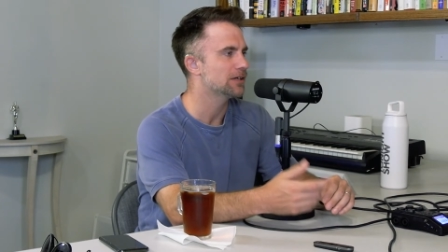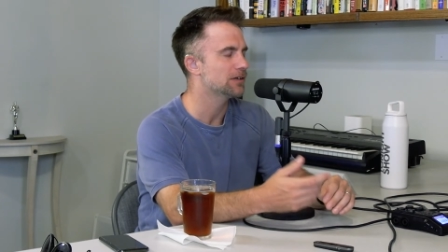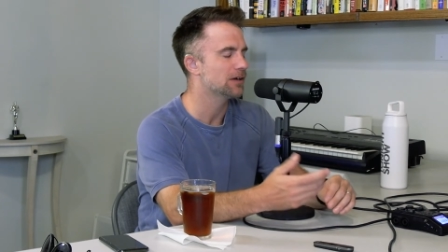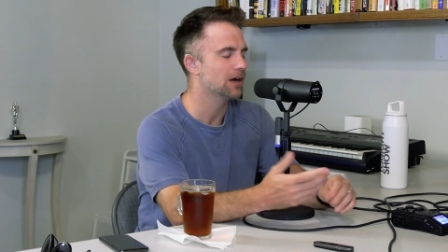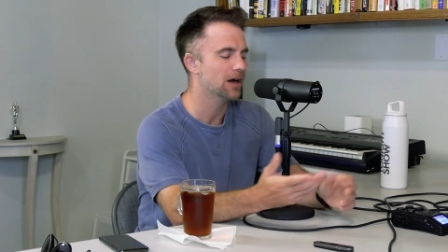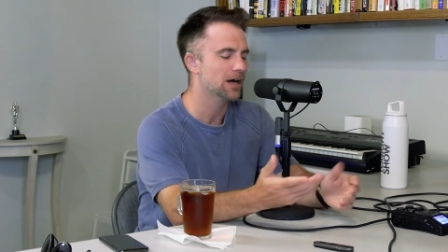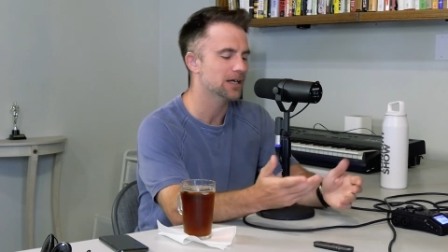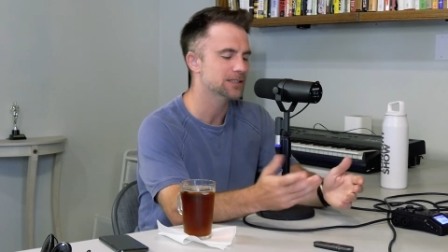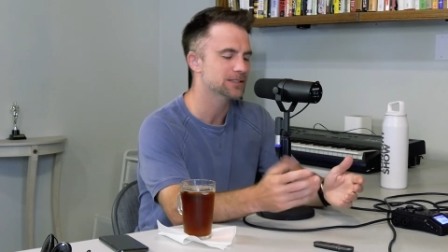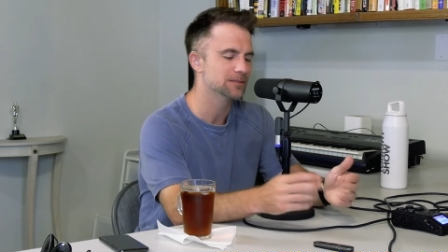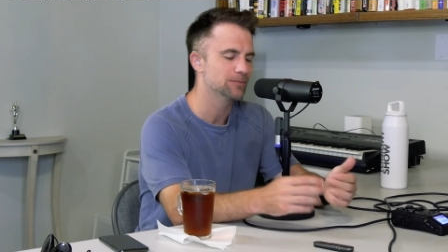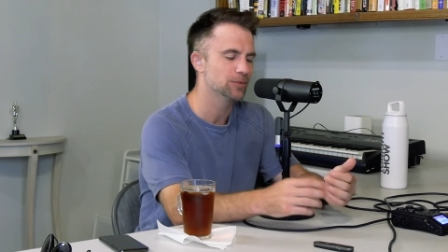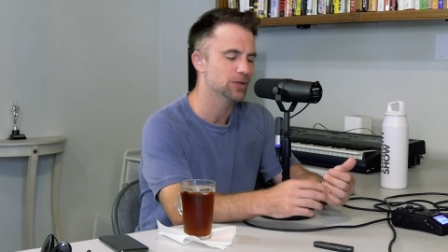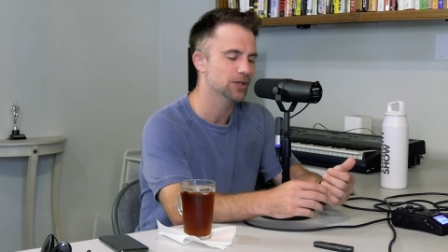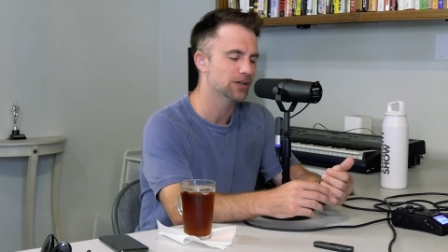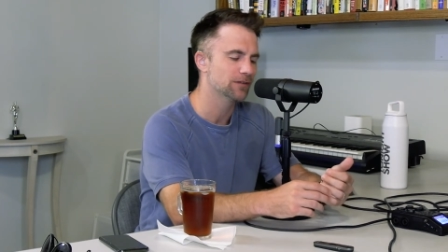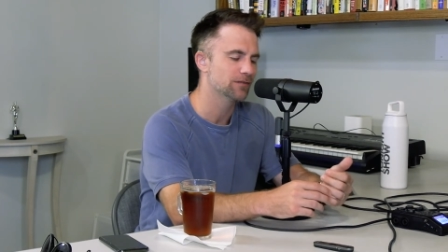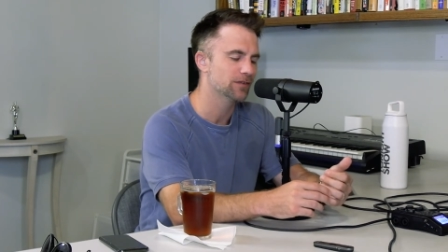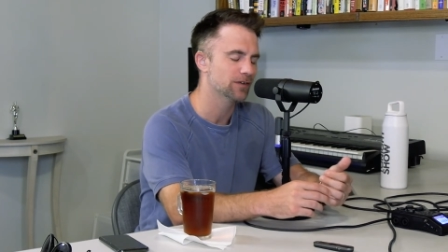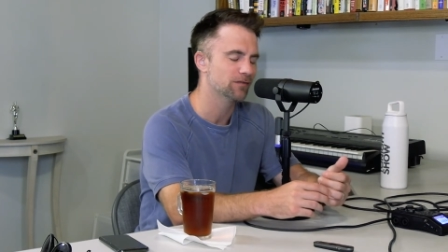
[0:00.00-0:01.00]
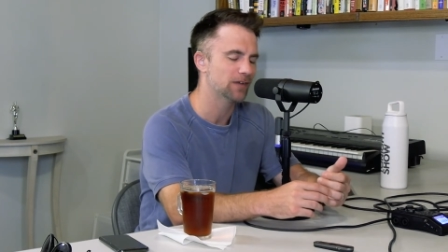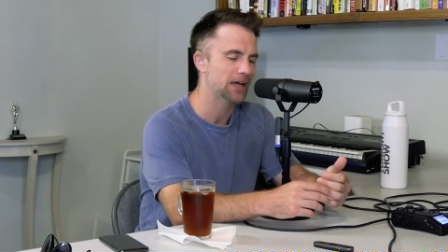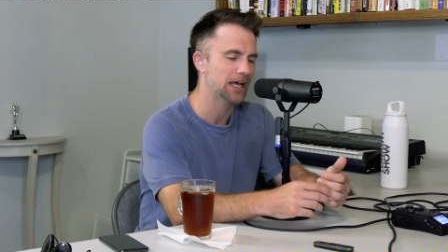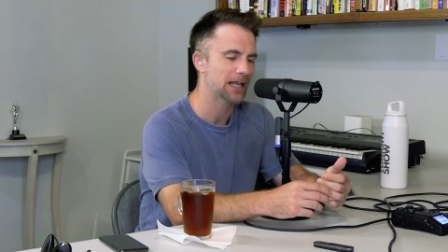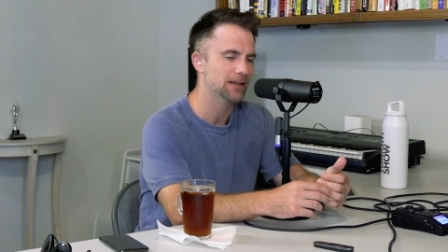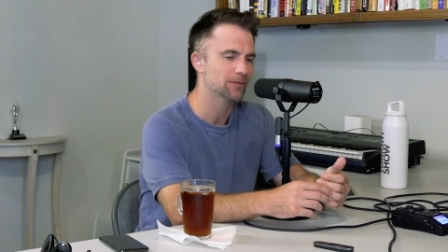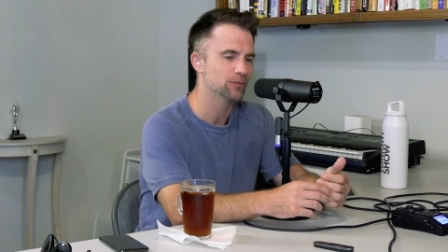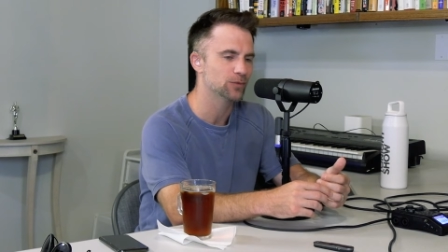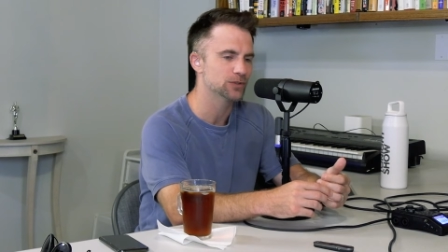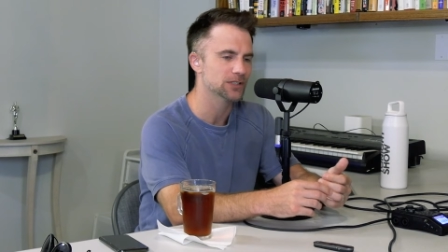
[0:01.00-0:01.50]
Cox, the booker for
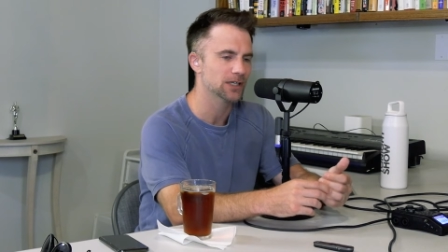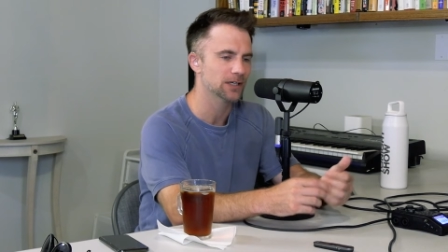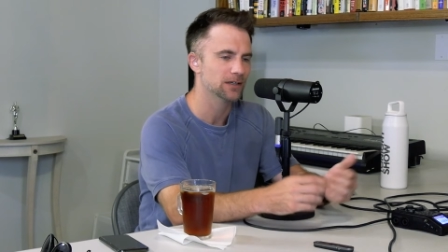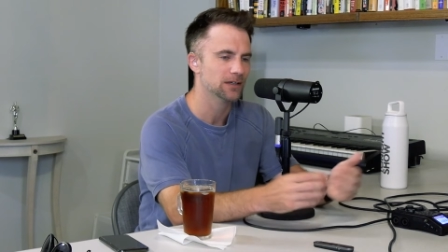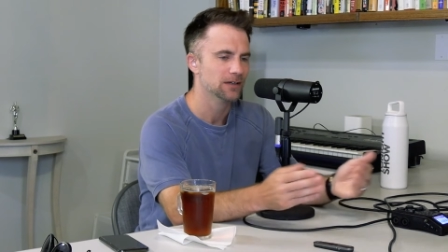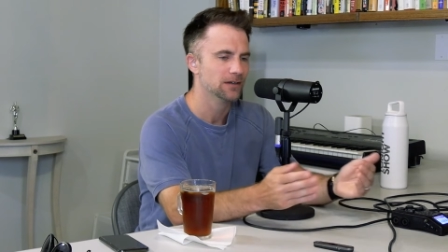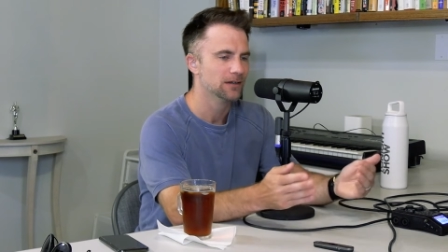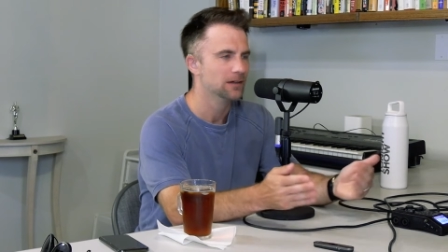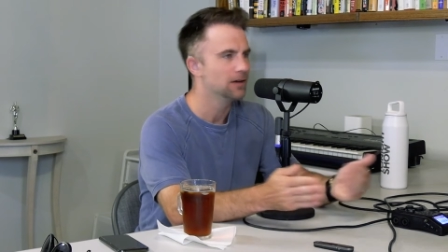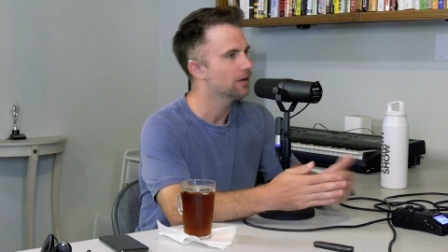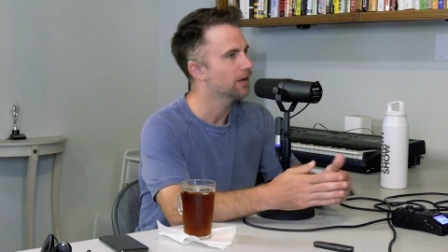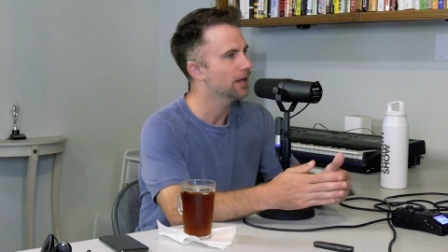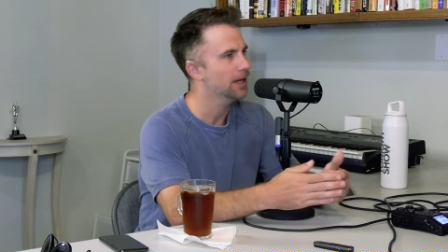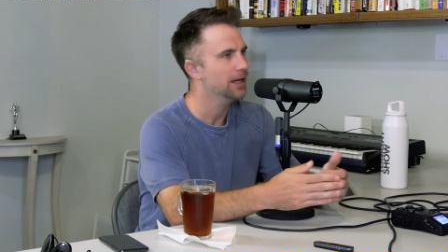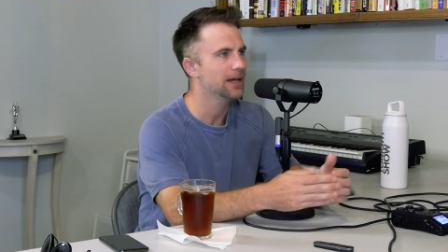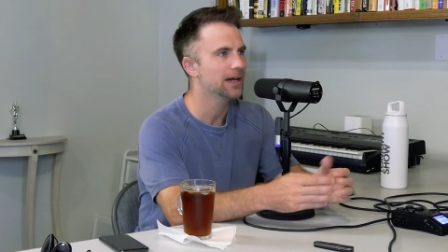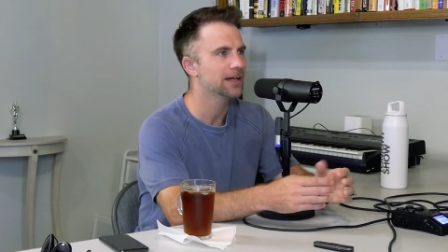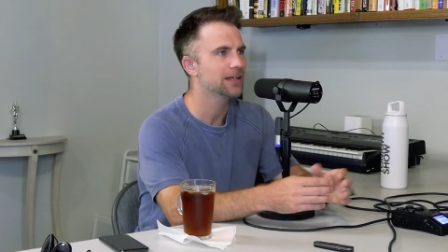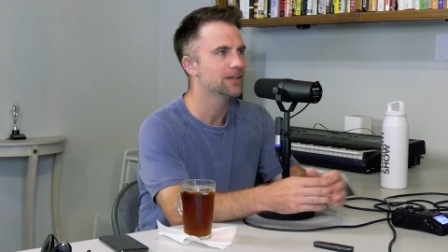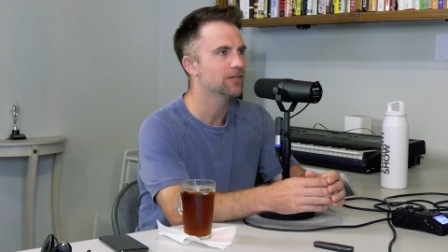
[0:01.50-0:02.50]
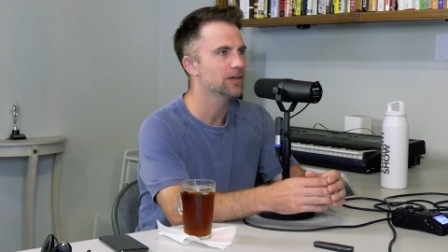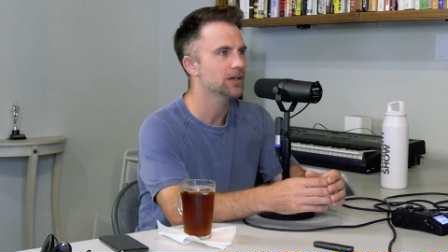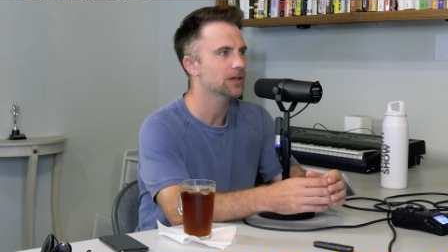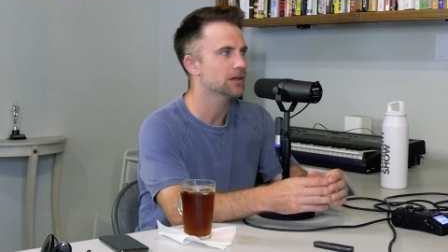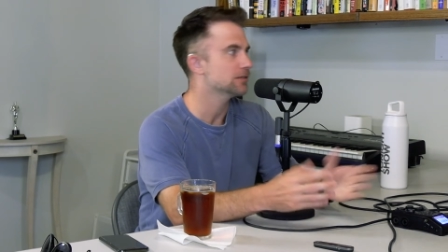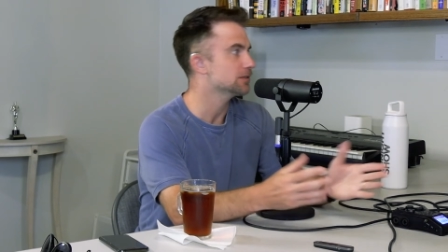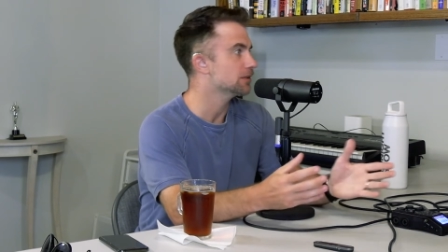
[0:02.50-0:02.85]
Fallon, was like, okay, how you feeling?